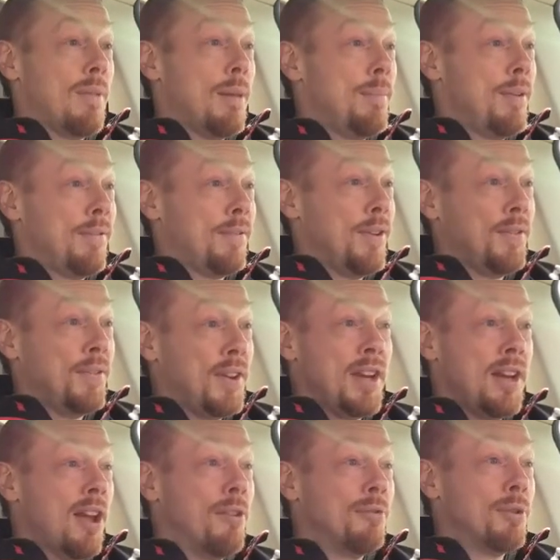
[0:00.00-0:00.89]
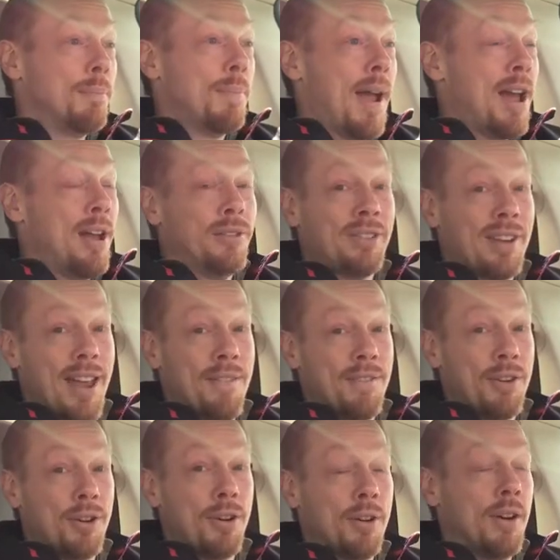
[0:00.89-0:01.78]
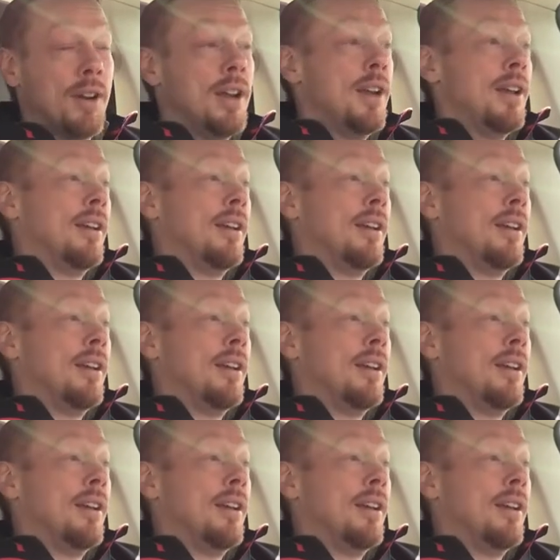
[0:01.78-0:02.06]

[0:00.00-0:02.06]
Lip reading: maybe 1,500 pounds heavier.